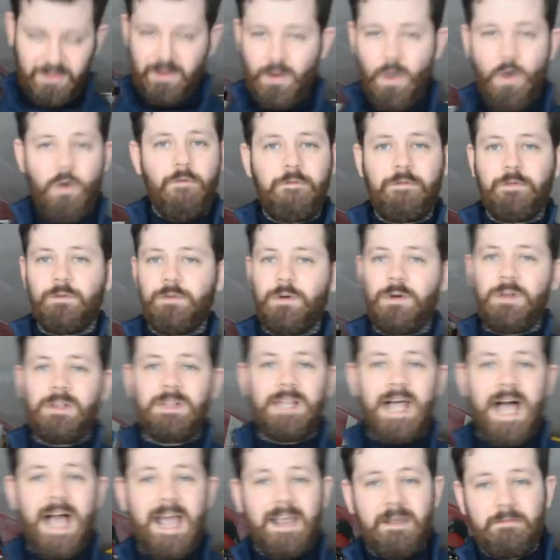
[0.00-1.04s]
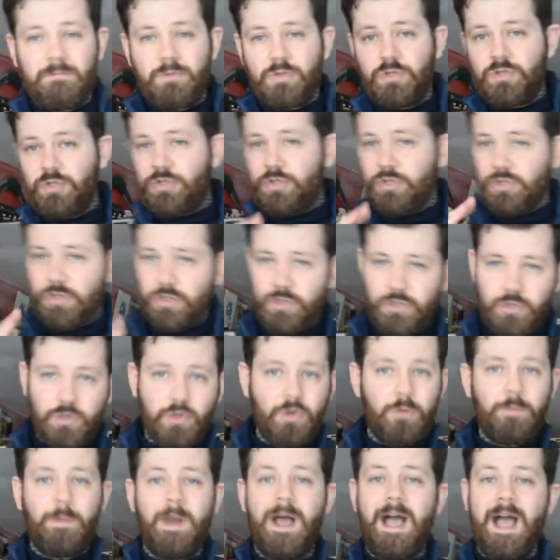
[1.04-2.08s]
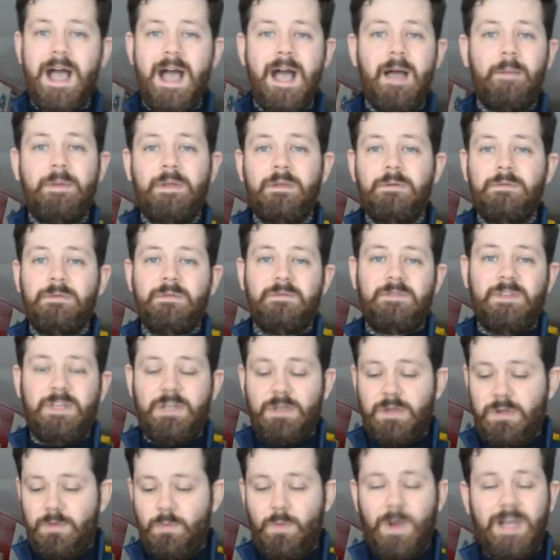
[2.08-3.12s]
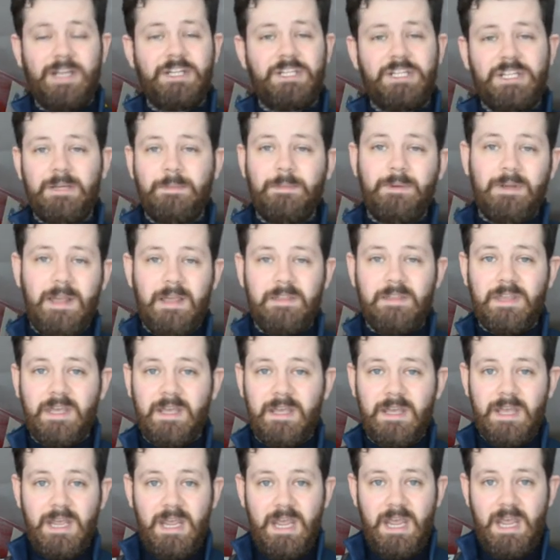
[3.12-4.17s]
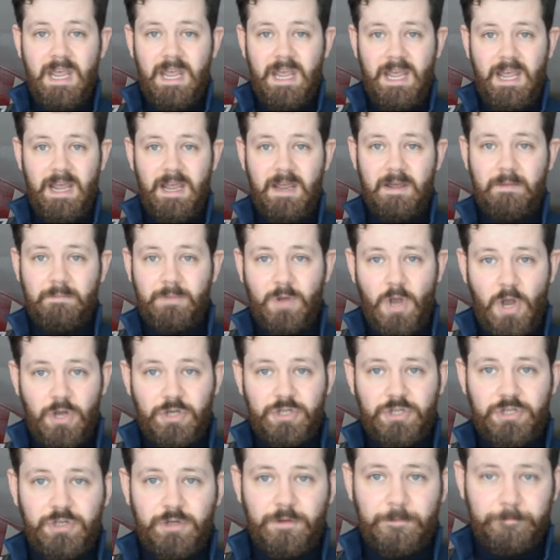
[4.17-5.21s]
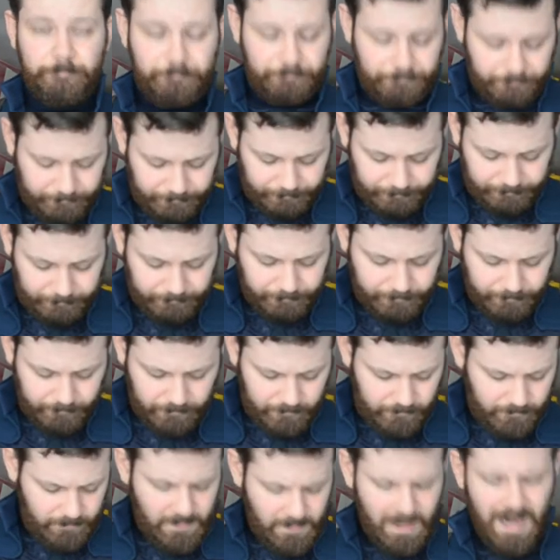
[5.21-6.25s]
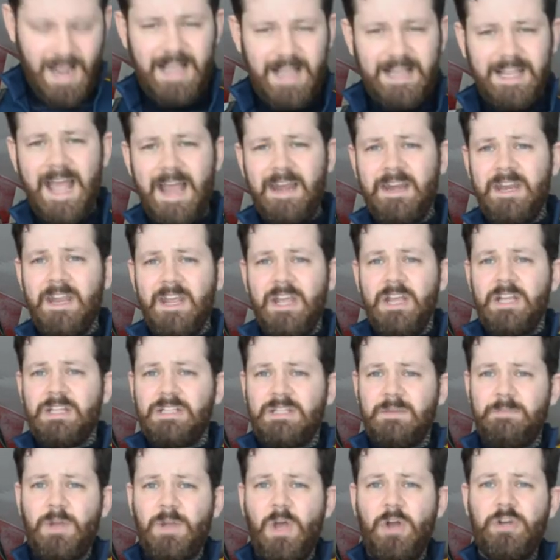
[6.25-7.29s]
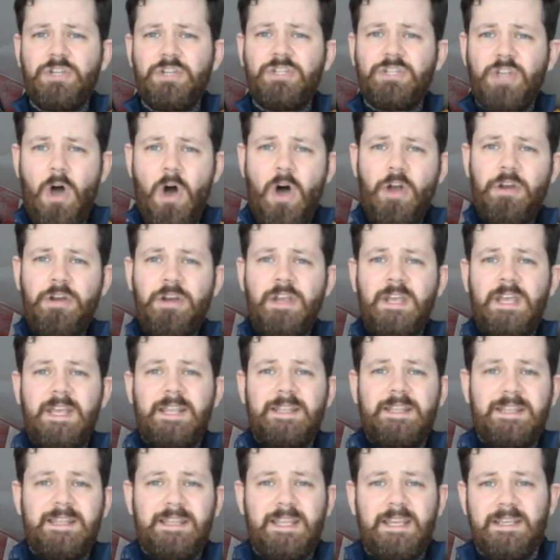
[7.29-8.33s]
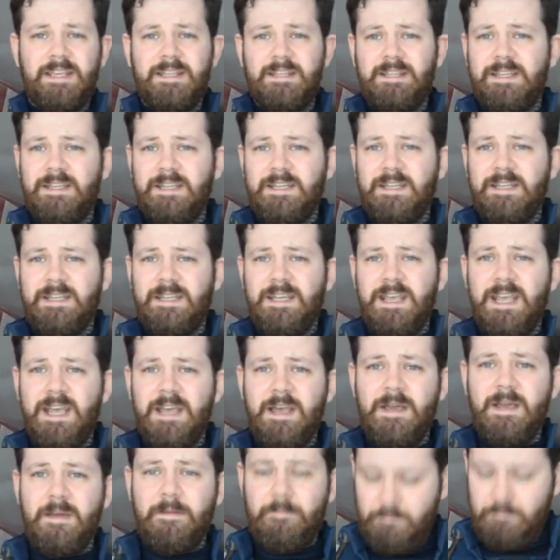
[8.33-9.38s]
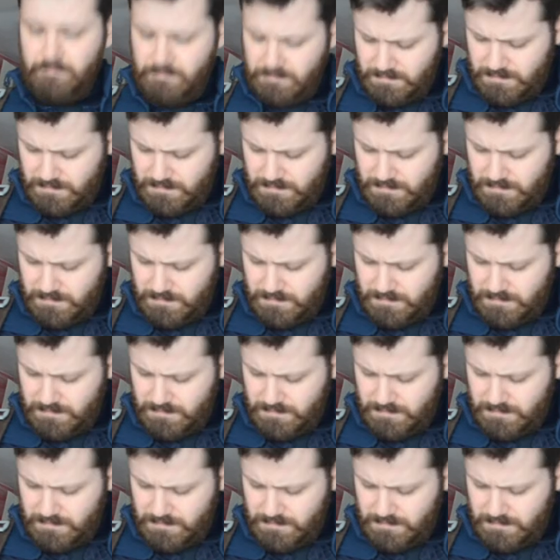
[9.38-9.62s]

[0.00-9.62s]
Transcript: Overall, I am super happy with the white sheep leather um, costume. Again, to be honest, on the the um,